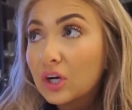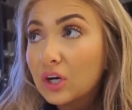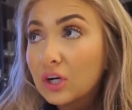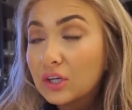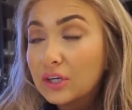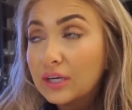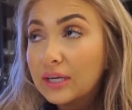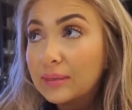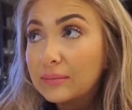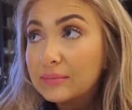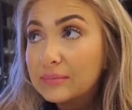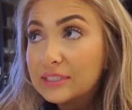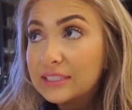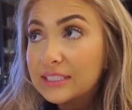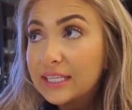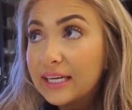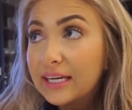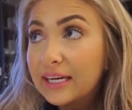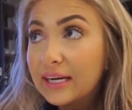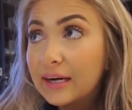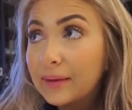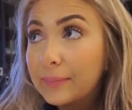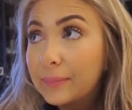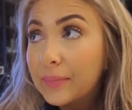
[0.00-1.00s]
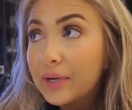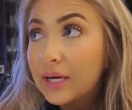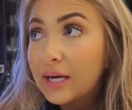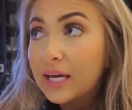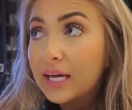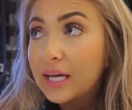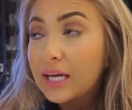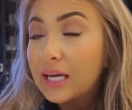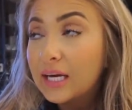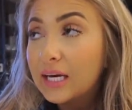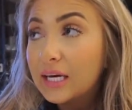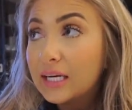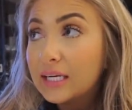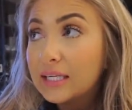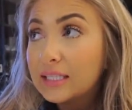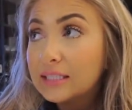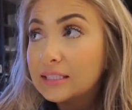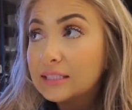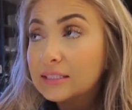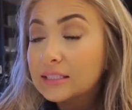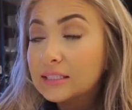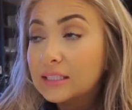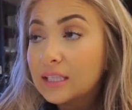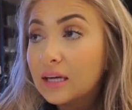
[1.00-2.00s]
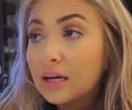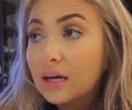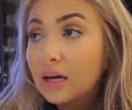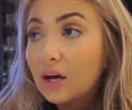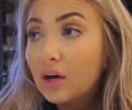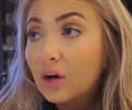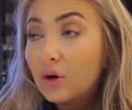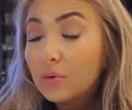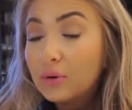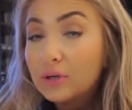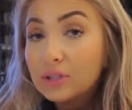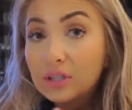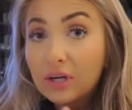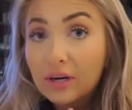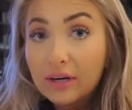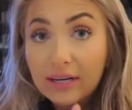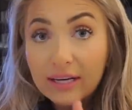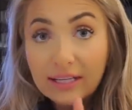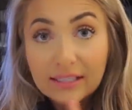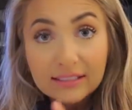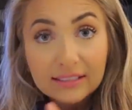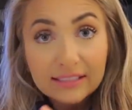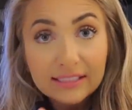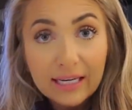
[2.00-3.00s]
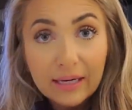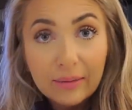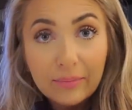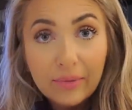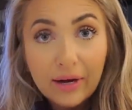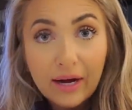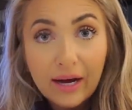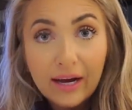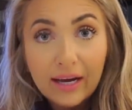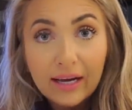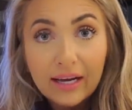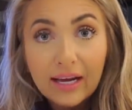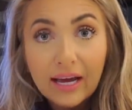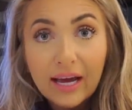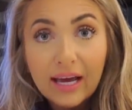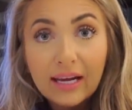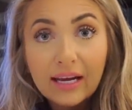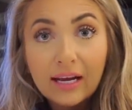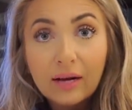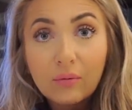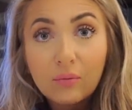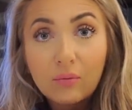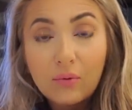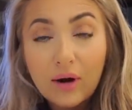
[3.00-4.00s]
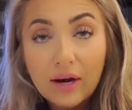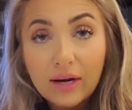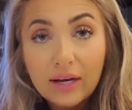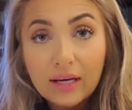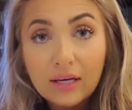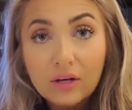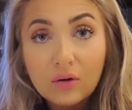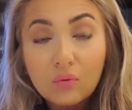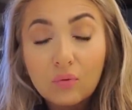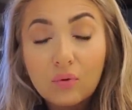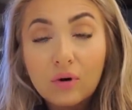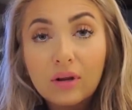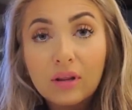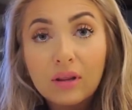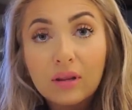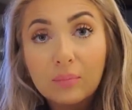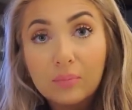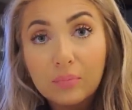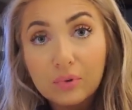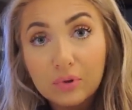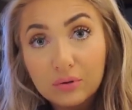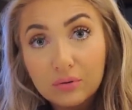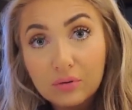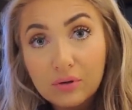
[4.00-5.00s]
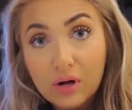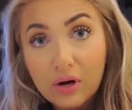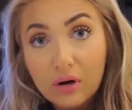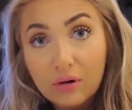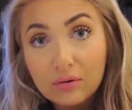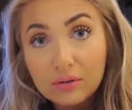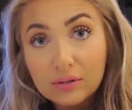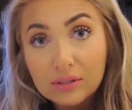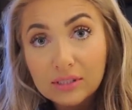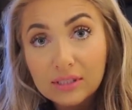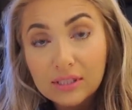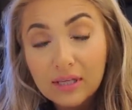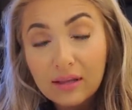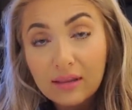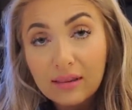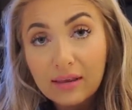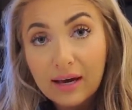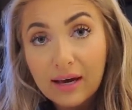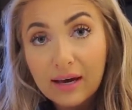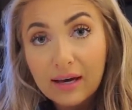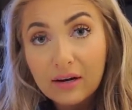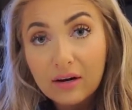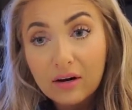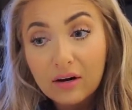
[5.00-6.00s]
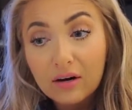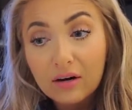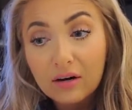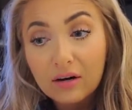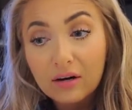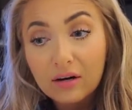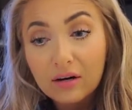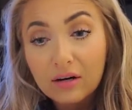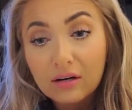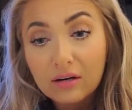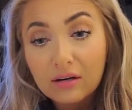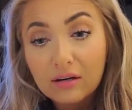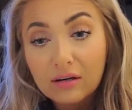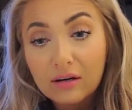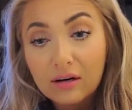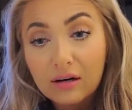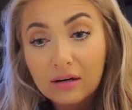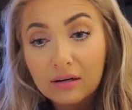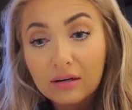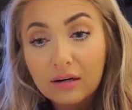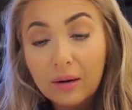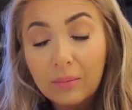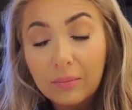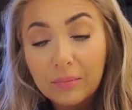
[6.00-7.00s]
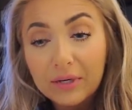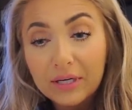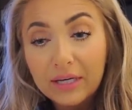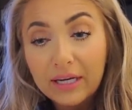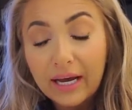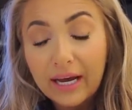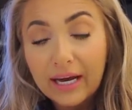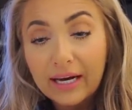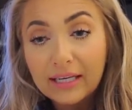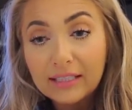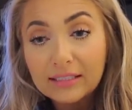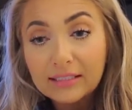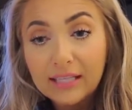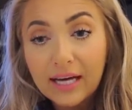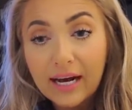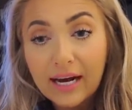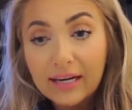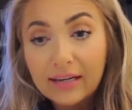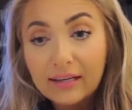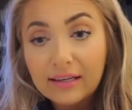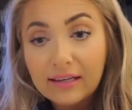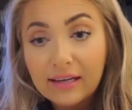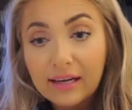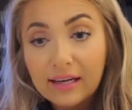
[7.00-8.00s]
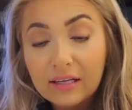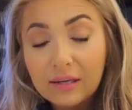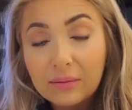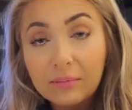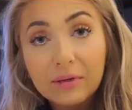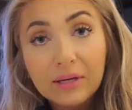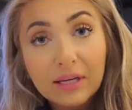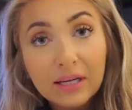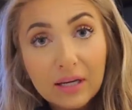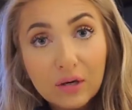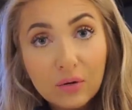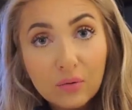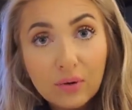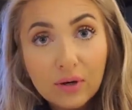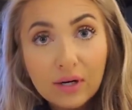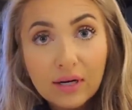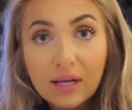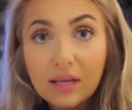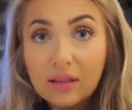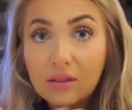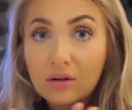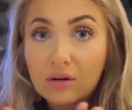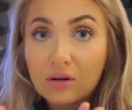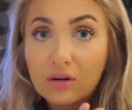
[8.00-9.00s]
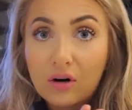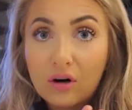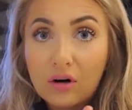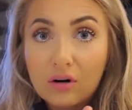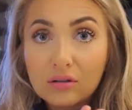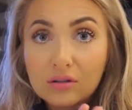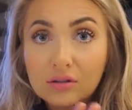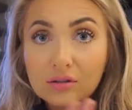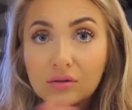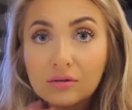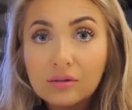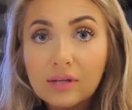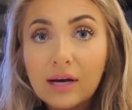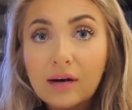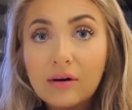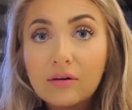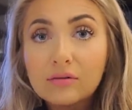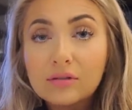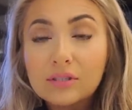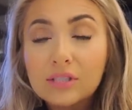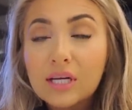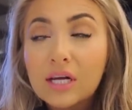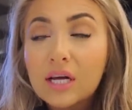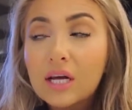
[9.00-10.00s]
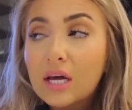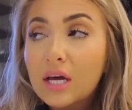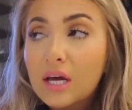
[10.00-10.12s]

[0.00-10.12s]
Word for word: Her name's Sam, and we were talking on standby, and I wanted one of the blue coats that our uh, company has. I didn't end up getting one, and they're all sold out.